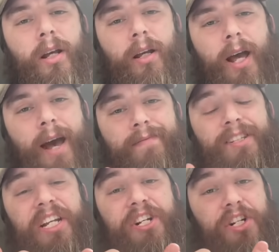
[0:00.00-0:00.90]
have
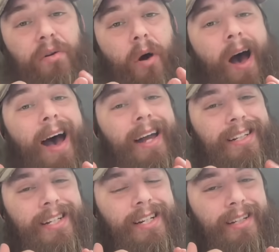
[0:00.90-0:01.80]
digital
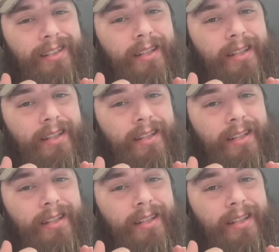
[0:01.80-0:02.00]
IDs.